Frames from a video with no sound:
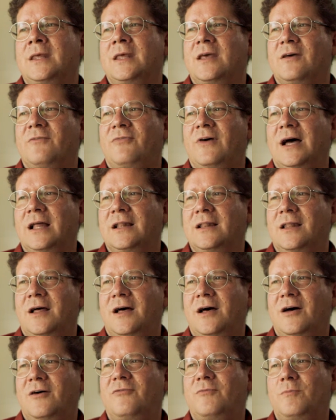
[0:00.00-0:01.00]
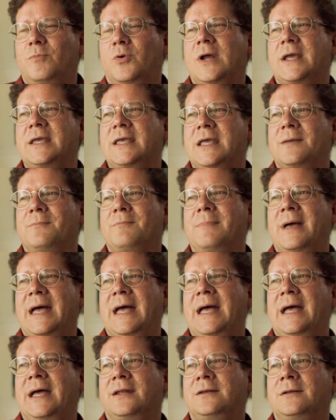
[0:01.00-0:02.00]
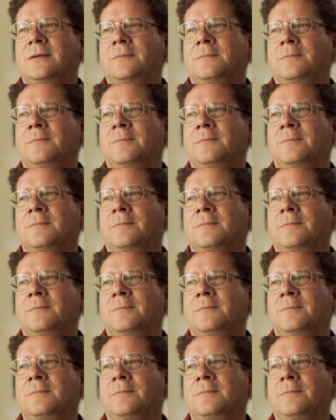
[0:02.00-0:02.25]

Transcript: If I love Breaking Bad,